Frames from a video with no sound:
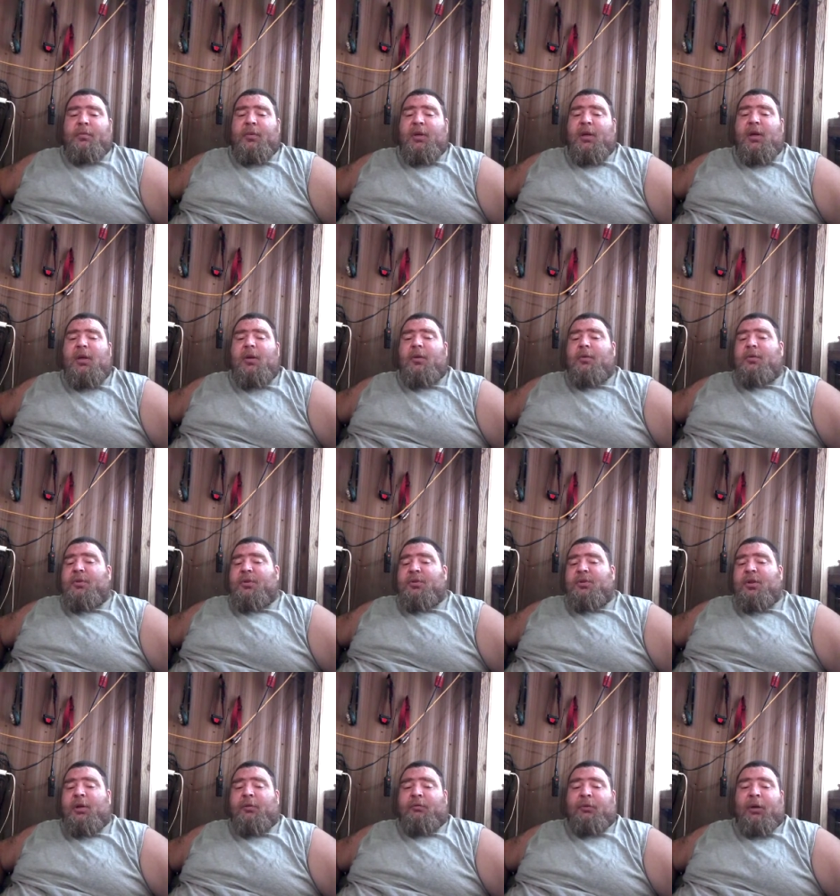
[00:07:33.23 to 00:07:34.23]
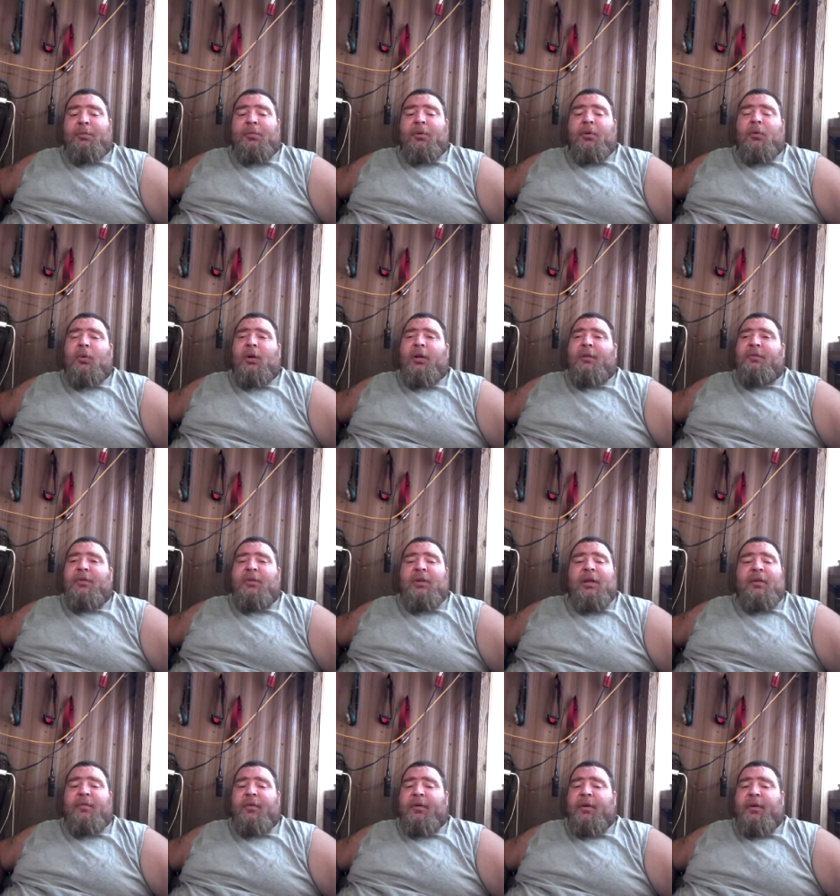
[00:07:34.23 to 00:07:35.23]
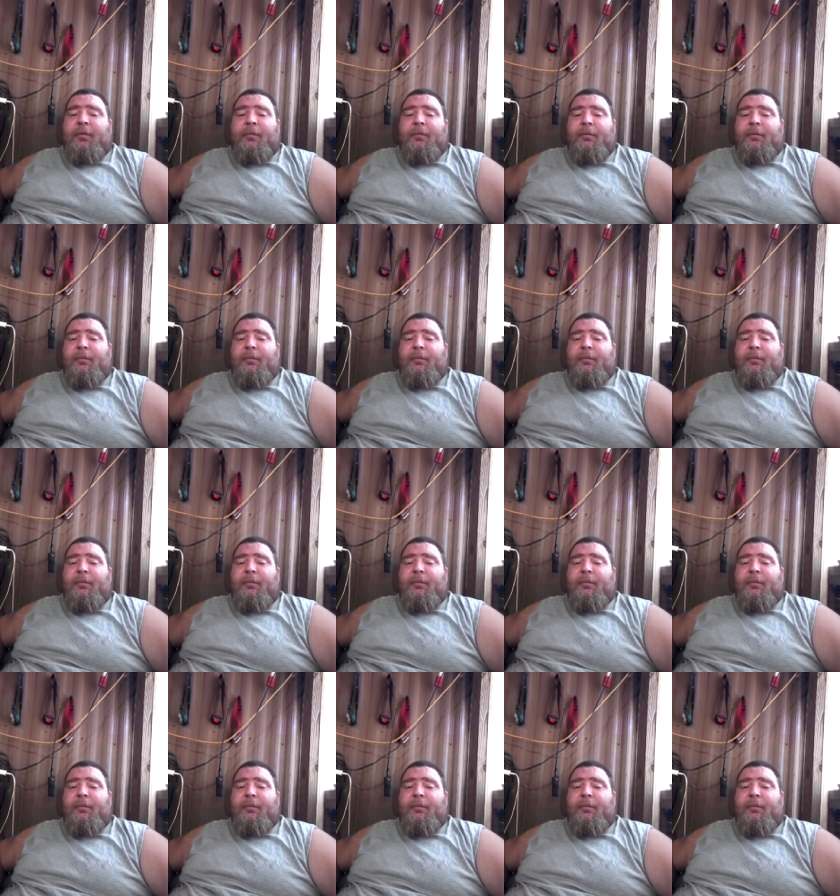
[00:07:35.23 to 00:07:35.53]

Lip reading: Hell, they try to rape your wife, you never know.